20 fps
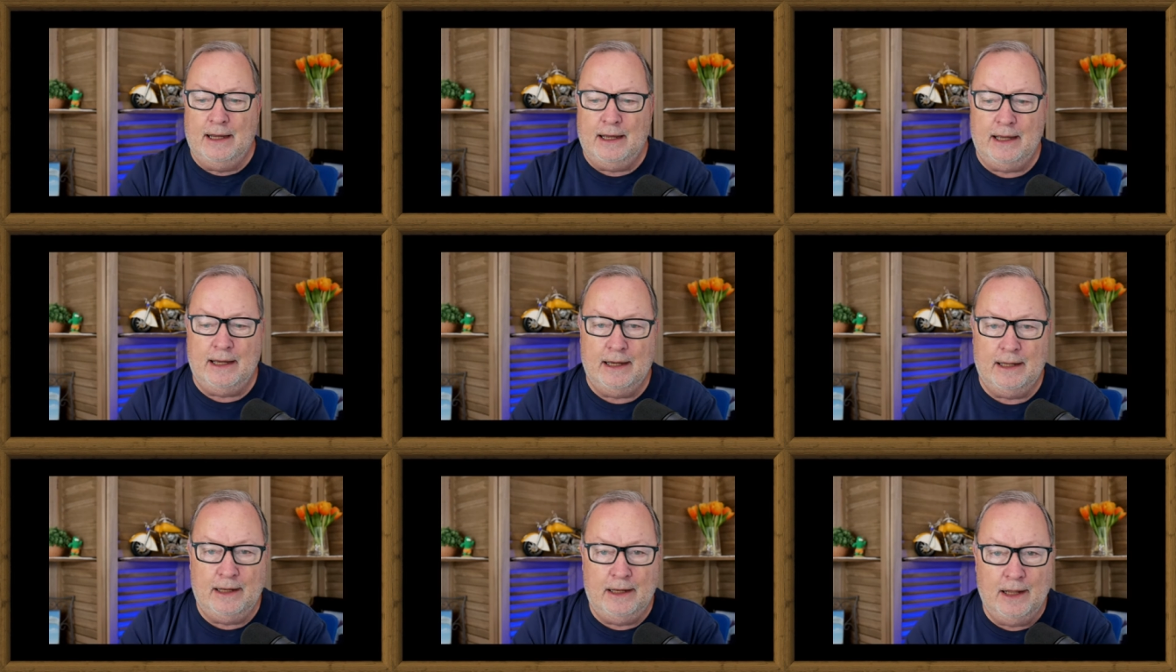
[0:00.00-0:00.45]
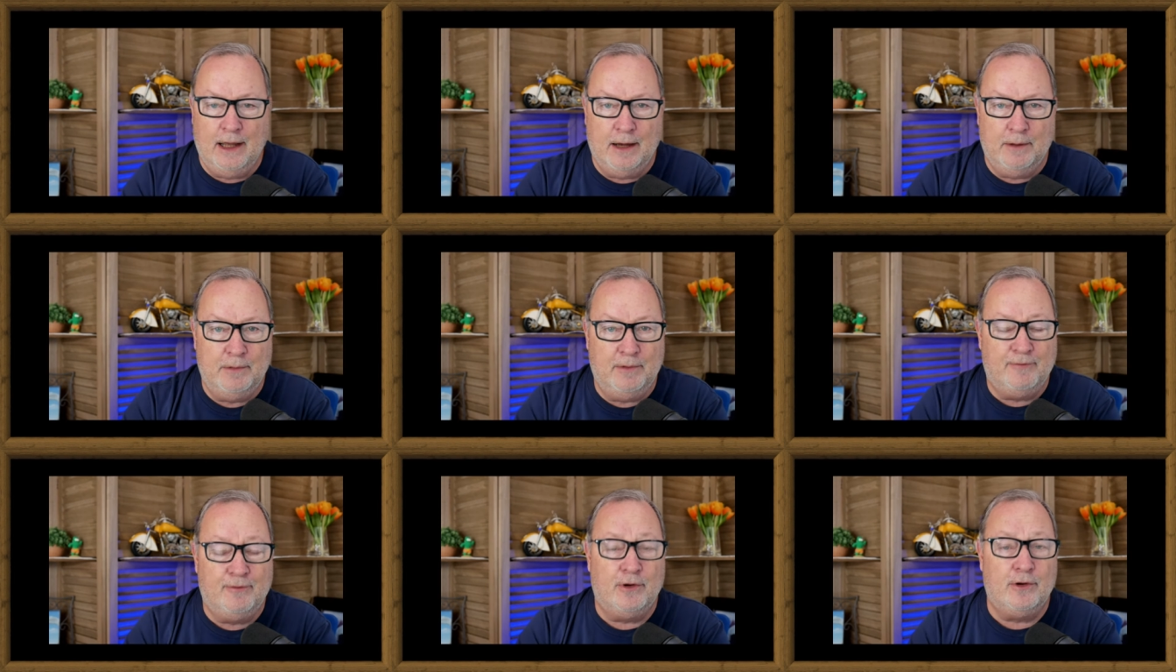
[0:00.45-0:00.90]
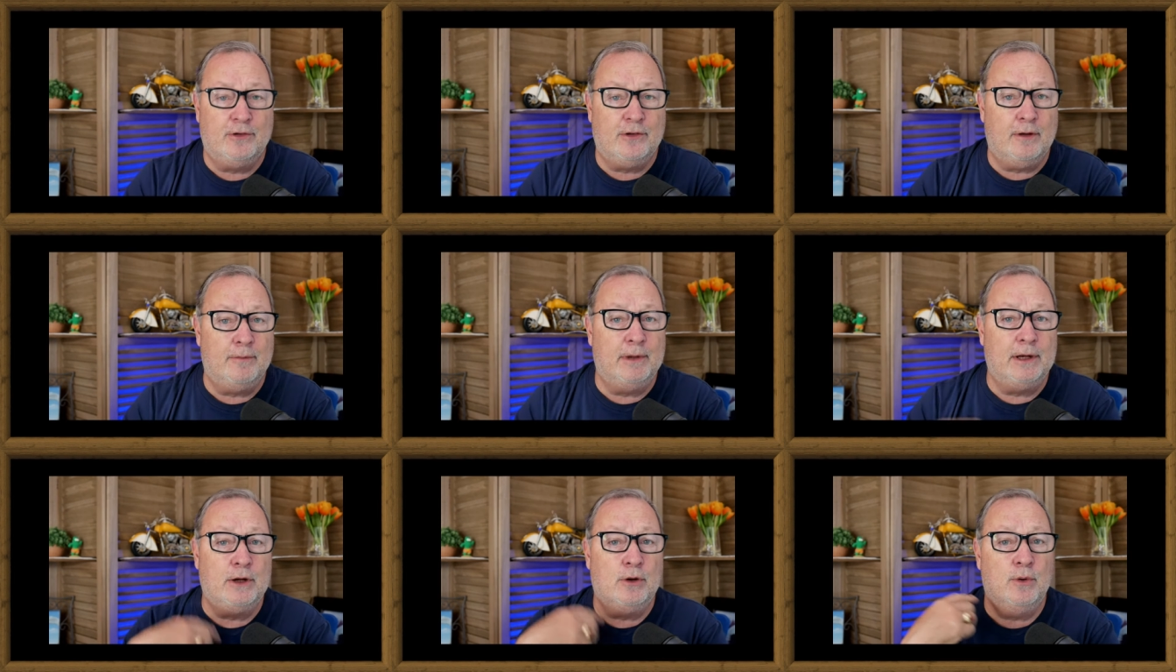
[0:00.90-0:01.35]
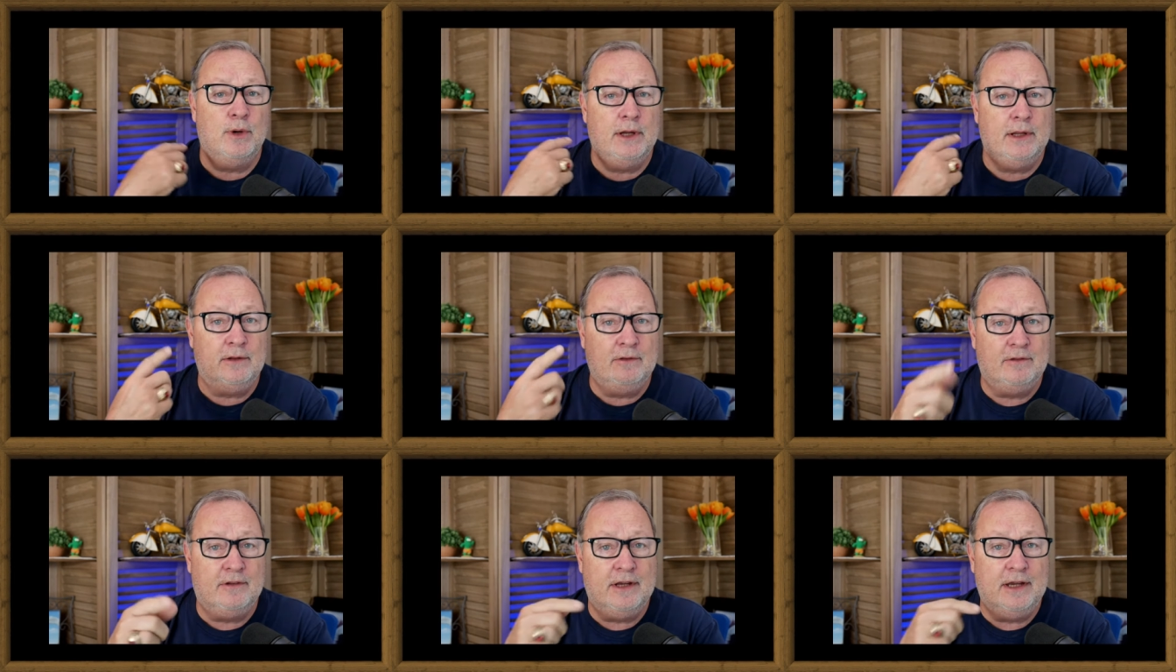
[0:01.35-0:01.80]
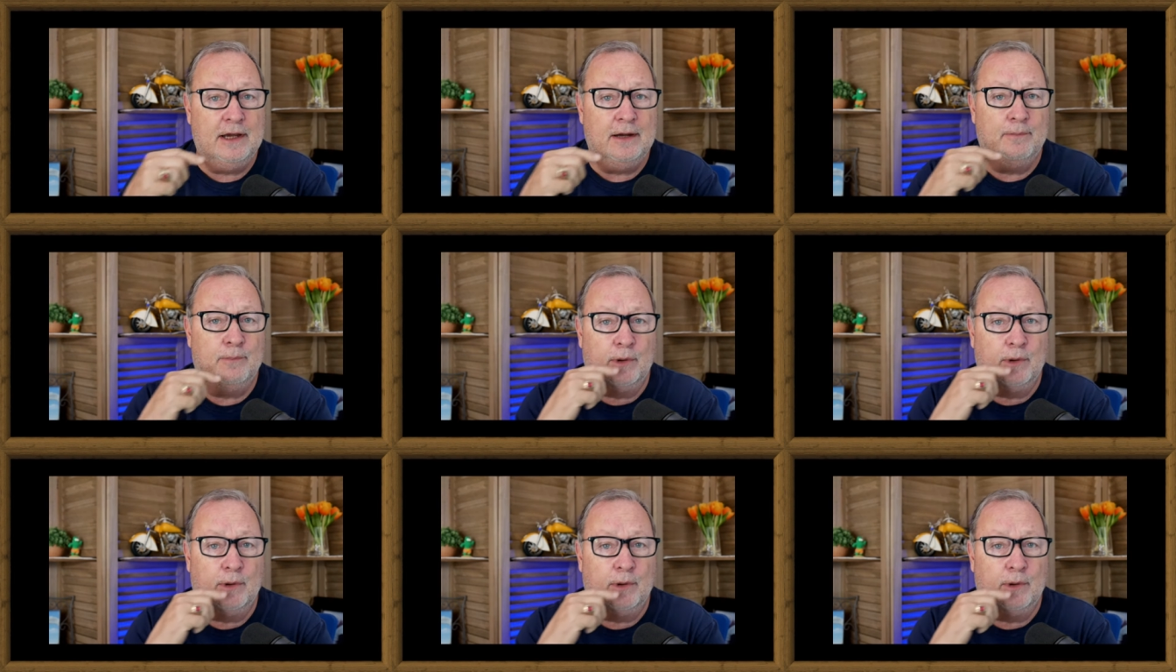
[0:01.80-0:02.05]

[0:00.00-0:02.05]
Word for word: And uh, but first, I'm going to go ahead and tee up.